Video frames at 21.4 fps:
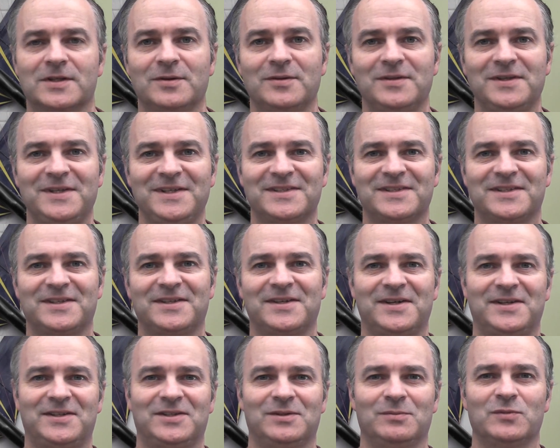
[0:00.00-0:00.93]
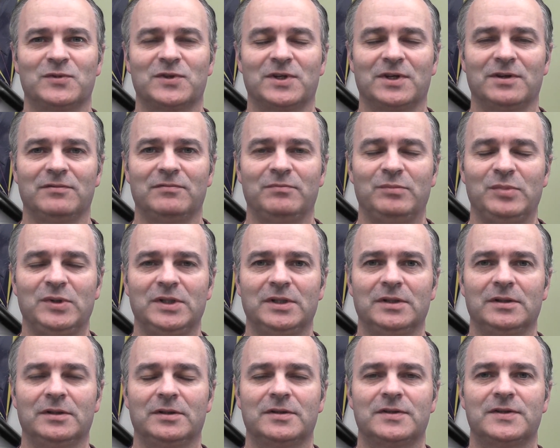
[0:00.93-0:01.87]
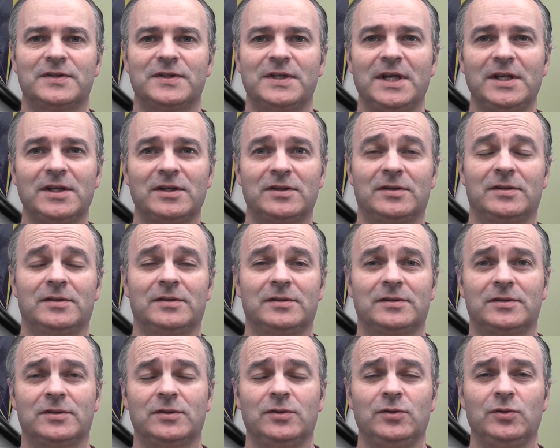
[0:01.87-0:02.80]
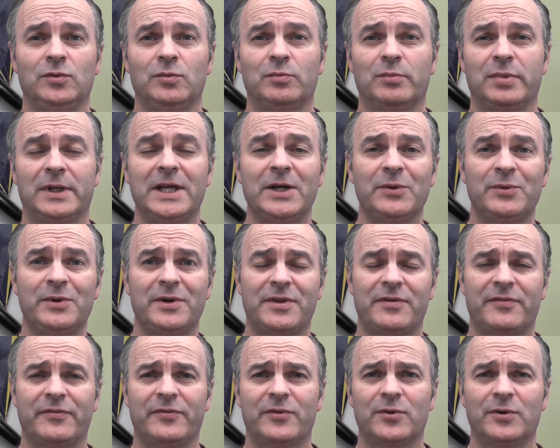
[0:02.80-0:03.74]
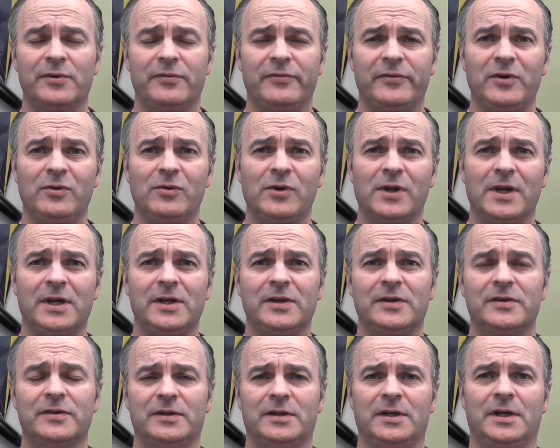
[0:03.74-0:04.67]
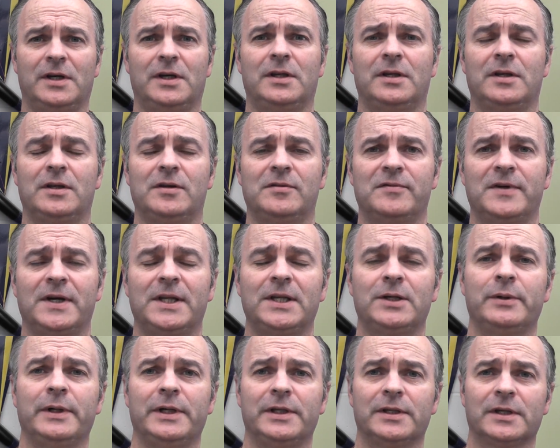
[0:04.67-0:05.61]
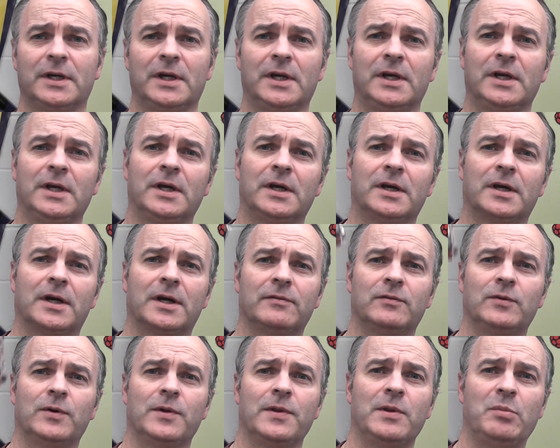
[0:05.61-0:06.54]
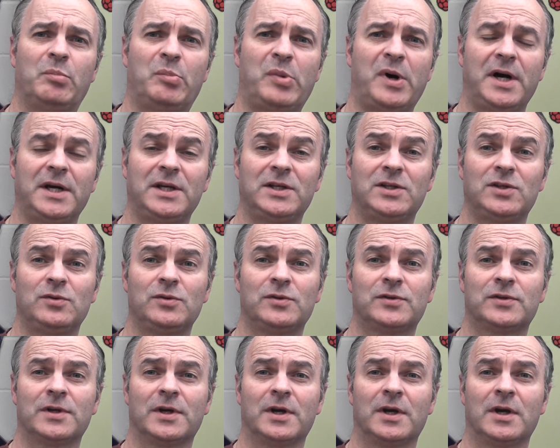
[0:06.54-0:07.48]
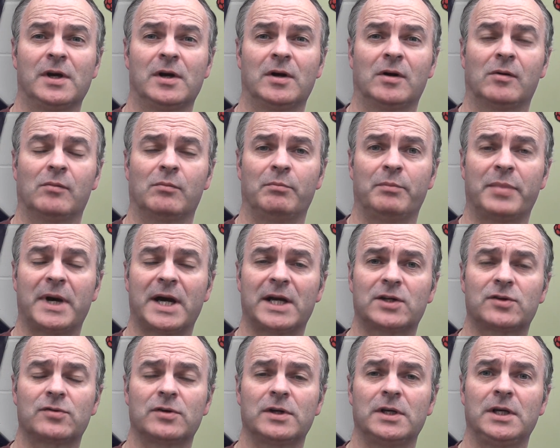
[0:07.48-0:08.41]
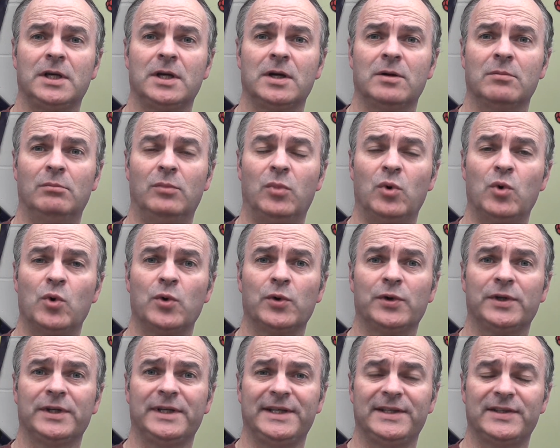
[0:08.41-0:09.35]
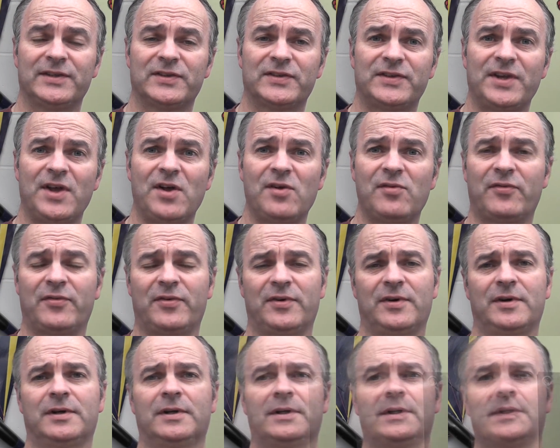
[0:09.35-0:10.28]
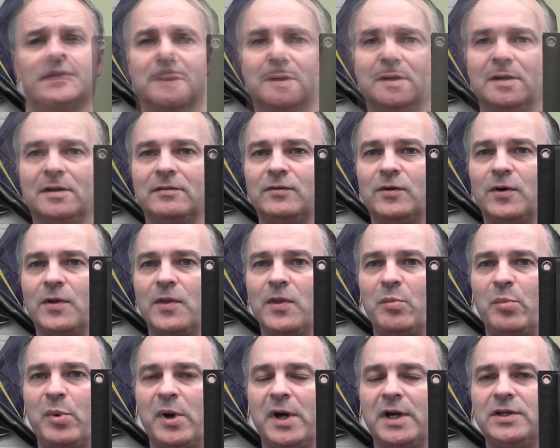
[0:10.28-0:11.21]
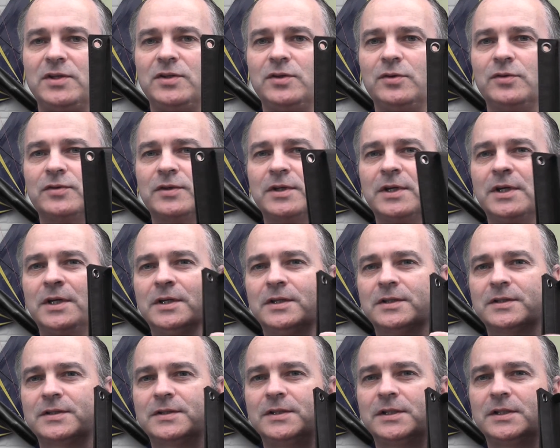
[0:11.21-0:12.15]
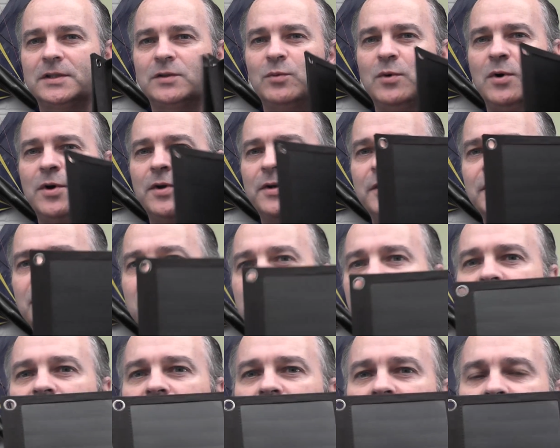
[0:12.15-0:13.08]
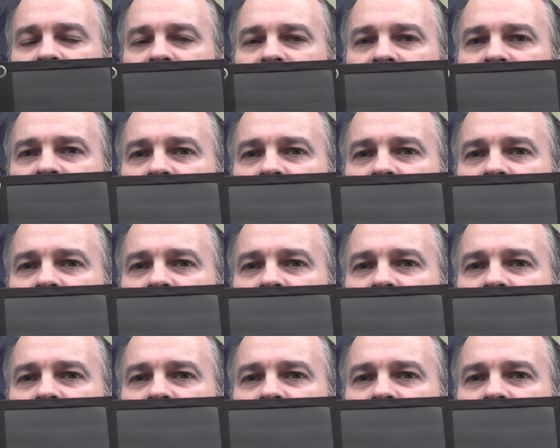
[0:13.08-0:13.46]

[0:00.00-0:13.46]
So these are the items I've been sent to play with for a few days and evaluate. I've got the PiJuice battery board itself, I've got the PiJuice 6-watt folding